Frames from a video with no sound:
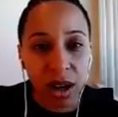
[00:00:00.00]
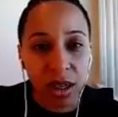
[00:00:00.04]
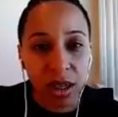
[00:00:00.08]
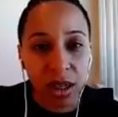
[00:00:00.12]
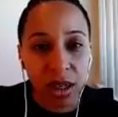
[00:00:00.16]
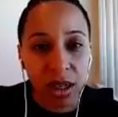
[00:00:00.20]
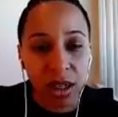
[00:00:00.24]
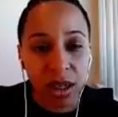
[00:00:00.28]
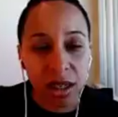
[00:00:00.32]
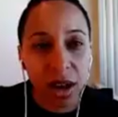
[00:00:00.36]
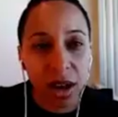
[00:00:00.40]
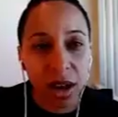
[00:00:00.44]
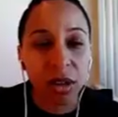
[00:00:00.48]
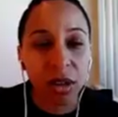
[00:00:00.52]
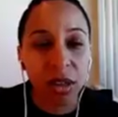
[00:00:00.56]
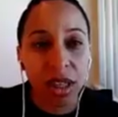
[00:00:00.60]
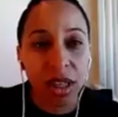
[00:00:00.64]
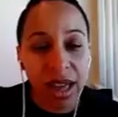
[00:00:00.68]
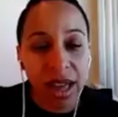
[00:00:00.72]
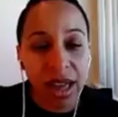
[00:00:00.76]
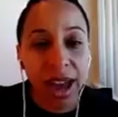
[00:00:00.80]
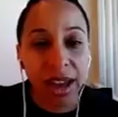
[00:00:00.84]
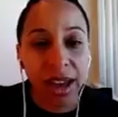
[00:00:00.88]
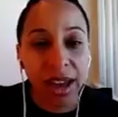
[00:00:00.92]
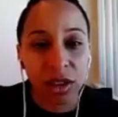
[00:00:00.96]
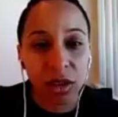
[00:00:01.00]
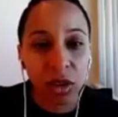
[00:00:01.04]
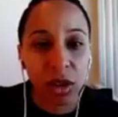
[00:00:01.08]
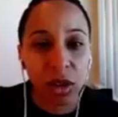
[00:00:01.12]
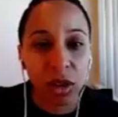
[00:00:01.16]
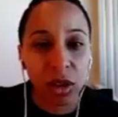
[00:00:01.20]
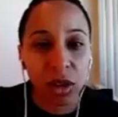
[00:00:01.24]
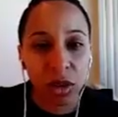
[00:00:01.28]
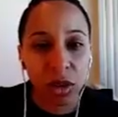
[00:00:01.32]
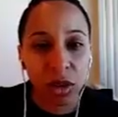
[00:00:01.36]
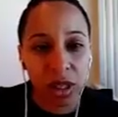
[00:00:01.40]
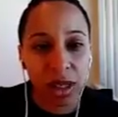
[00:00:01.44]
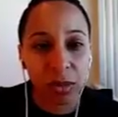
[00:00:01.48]
And not only that, you knew
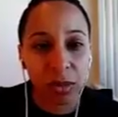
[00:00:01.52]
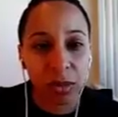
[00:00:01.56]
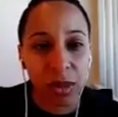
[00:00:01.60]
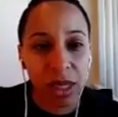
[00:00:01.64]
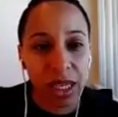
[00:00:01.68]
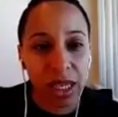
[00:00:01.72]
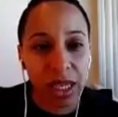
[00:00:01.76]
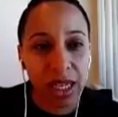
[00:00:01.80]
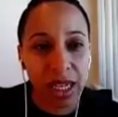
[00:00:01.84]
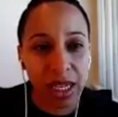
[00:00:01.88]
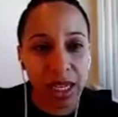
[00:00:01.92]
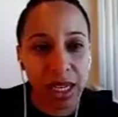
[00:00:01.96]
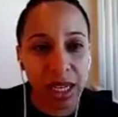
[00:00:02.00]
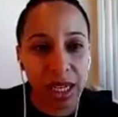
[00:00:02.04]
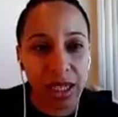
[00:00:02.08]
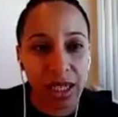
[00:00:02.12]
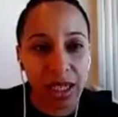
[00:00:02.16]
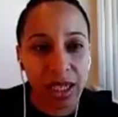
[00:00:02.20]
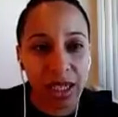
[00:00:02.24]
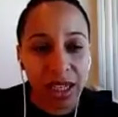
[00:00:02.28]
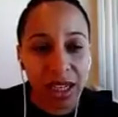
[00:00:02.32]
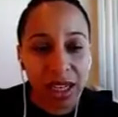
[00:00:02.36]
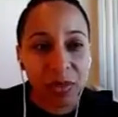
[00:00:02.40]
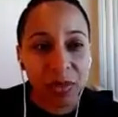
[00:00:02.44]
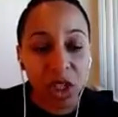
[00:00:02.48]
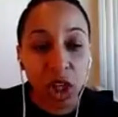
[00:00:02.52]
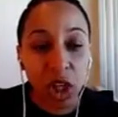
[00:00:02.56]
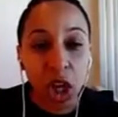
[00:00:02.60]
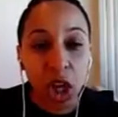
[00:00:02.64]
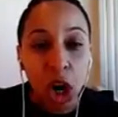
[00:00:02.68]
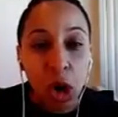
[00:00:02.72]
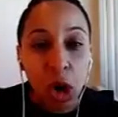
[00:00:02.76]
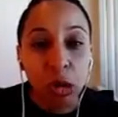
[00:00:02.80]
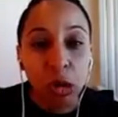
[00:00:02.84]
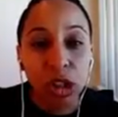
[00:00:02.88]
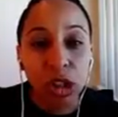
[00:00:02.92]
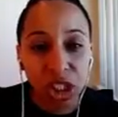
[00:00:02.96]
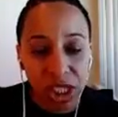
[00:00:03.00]
you were going to be getting the
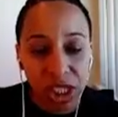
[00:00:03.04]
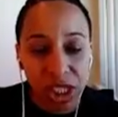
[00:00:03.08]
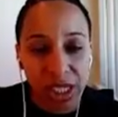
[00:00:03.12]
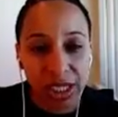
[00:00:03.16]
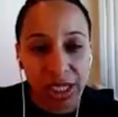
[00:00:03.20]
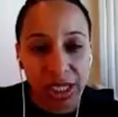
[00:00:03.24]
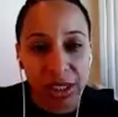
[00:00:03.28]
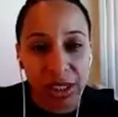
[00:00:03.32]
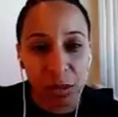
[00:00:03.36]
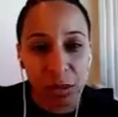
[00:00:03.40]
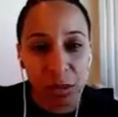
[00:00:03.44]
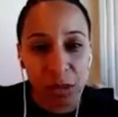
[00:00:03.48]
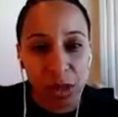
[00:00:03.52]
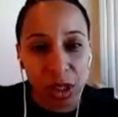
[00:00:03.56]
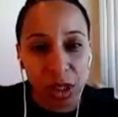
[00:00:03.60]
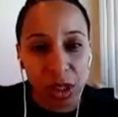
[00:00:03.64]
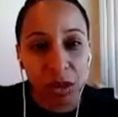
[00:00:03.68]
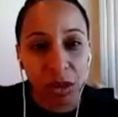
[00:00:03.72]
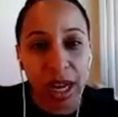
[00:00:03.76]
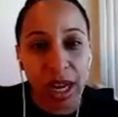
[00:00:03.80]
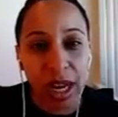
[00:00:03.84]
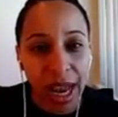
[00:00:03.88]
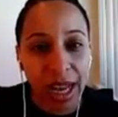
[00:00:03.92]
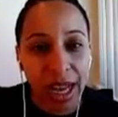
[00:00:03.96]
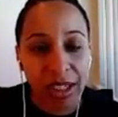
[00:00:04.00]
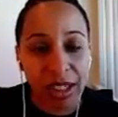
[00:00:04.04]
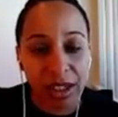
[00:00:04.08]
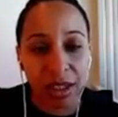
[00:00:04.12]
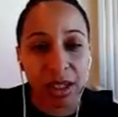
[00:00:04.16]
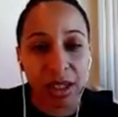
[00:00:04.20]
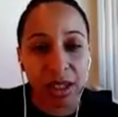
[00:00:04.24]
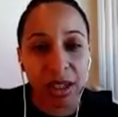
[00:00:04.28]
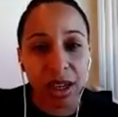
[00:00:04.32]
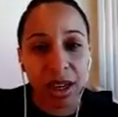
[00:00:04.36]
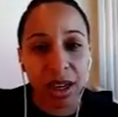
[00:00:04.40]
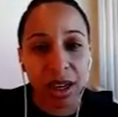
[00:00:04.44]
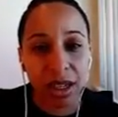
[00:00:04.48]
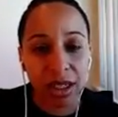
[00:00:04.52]
coaching to be great as
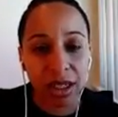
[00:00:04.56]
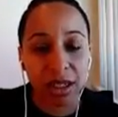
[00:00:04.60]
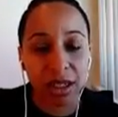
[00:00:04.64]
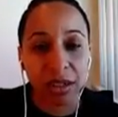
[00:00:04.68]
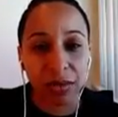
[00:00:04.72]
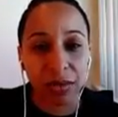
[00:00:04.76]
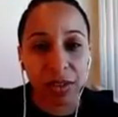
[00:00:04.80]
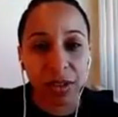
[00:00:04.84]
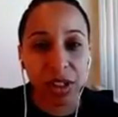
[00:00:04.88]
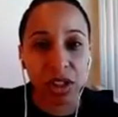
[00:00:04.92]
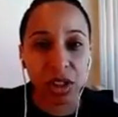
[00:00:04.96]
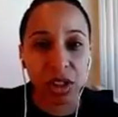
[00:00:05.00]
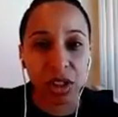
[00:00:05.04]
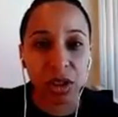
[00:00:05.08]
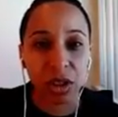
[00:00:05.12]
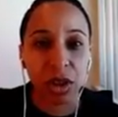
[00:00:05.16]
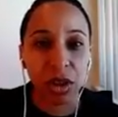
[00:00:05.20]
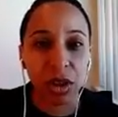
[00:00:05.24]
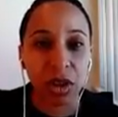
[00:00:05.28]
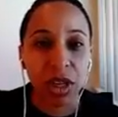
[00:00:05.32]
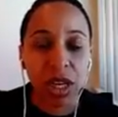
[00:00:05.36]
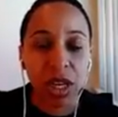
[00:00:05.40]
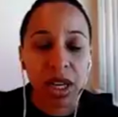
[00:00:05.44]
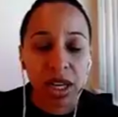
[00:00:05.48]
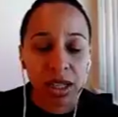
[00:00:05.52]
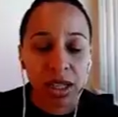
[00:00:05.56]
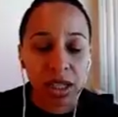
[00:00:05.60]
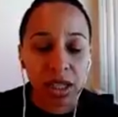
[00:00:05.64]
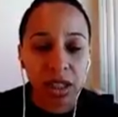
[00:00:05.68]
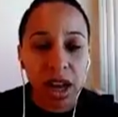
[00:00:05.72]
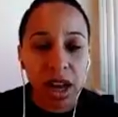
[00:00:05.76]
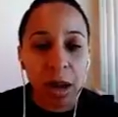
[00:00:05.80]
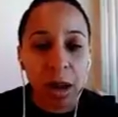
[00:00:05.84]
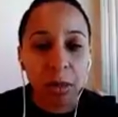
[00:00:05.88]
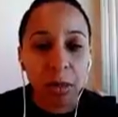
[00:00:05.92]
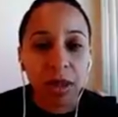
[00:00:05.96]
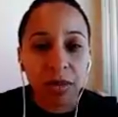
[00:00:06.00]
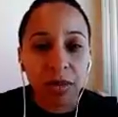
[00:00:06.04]
an official, the
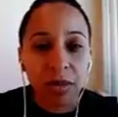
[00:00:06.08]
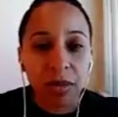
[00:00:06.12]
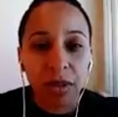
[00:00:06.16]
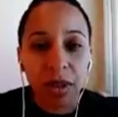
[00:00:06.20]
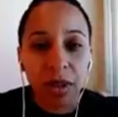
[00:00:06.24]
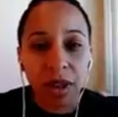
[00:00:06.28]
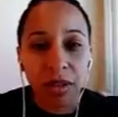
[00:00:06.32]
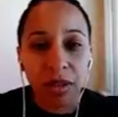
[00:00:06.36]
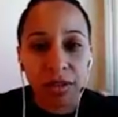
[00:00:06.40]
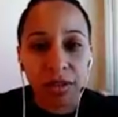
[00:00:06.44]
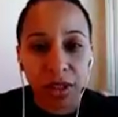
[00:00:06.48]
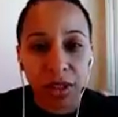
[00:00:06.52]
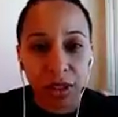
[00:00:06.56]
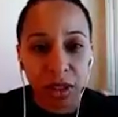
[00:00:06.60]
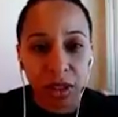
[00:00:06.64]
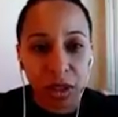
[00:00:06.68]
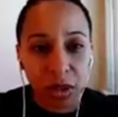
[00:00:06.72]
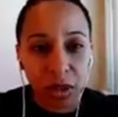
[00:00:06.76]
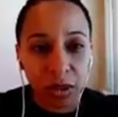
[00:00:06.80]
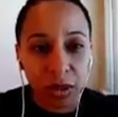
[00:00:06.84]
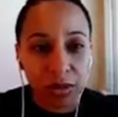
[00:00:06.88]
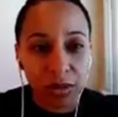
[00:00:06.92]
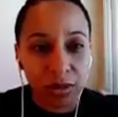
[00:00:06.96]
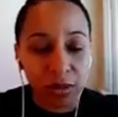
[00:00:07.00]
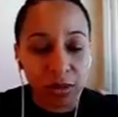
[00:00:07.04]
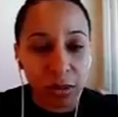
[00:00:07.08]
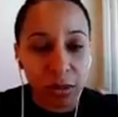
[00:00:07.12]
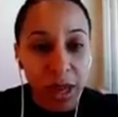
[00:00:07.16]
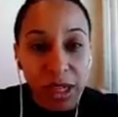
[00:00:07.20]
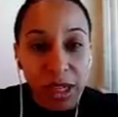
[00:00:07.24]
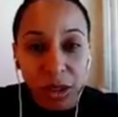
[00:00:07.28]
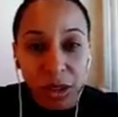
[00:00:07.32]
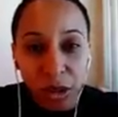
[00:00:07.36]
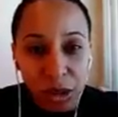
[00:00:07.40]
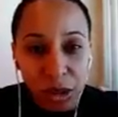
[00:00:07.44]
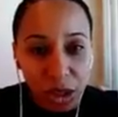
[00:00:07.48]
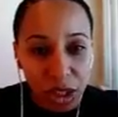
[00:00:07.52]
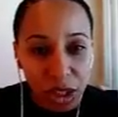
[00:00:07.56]
top level of,
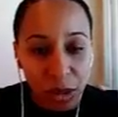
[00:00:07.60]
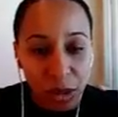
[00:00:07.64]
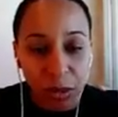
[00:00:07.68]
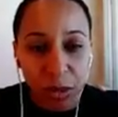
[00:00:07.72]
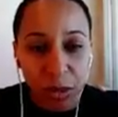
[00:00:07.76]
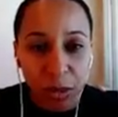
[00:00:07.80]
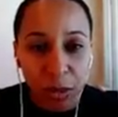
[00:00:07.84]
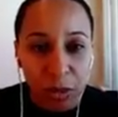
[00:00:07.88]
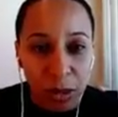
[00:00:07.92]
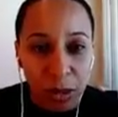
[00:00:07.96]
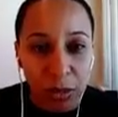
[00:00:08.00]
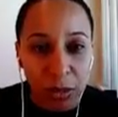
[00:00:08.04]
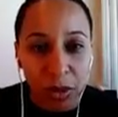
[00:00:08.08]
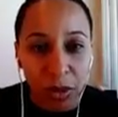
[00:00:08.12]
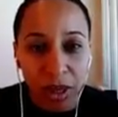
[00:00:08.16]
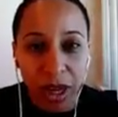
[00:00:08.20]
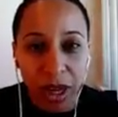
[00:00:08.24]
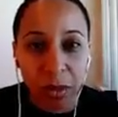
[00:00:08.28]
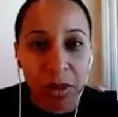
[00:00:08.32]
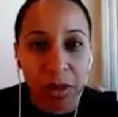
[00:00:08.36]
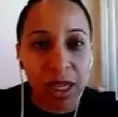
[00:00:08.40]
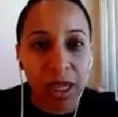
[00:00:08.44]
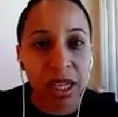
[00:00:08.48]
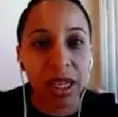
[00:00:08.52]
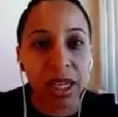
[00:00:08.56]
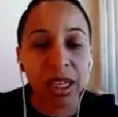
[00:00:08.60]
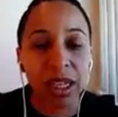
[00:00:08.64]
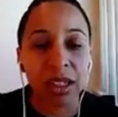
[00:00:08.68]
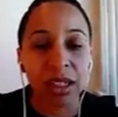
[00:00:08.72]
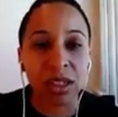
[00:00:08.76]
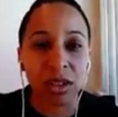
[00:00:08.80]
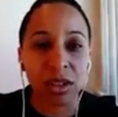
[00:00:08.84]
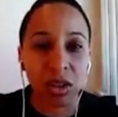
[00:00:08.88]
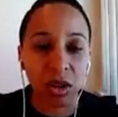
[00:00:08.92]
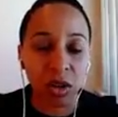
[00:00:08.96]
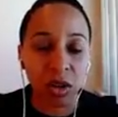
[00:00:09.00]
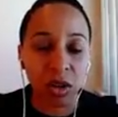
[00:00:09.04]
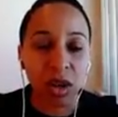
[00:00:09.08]
mentorship or people coming in.
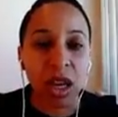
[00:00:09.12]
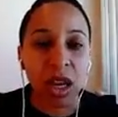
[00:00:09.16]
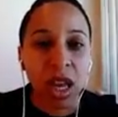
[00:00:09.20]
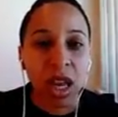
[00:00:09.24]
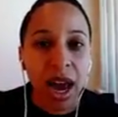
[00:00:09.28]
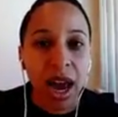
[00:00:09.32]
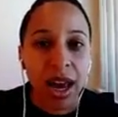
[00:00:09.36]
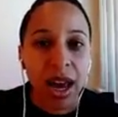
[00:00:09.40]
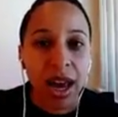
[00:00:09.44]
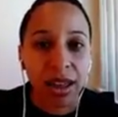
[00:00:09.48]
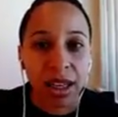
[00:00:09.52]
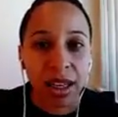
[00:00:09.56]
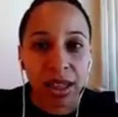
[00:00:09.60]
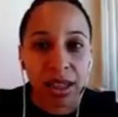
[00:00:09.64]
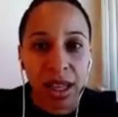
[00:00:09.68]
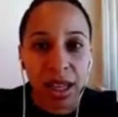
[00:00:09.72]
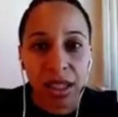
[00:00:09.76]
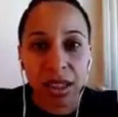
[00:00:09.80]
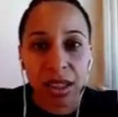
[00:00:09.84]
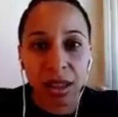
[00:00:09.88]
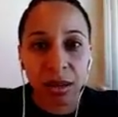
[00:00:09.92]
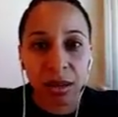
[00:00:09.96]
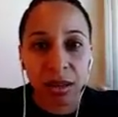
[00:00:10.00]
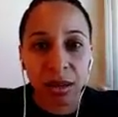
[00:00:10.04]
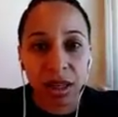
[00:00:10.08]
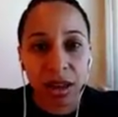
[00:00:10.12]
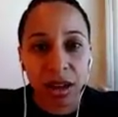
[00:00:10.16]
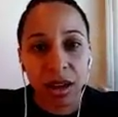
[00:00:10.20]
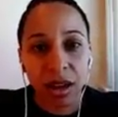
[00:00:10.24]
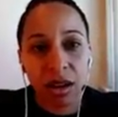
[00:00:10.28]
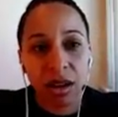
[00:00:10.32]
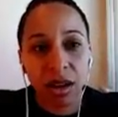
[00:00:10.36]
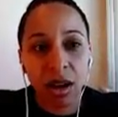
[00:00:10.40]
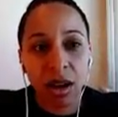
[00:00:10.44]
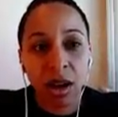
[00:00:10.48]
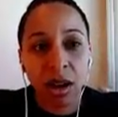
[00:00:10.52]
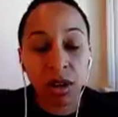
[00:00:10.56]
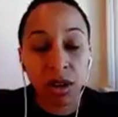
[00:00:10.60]
So I think that's something
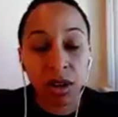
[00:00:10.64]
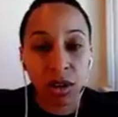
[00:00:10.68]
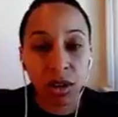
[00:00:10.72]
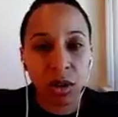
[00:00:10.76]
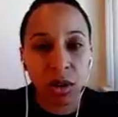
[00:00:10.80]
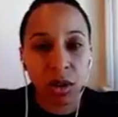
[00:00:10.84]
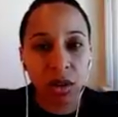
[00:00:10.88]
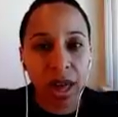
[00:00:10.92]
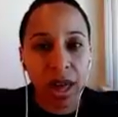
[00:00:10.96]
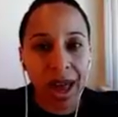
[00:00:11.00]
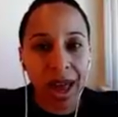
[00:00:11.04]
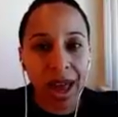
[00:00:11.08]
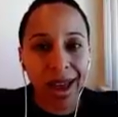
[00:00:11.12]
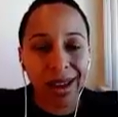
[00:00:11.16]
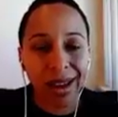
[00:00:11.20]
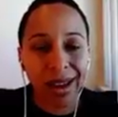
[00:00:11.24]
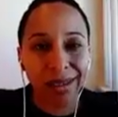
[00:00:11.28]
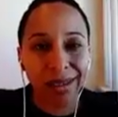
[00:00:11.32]
also that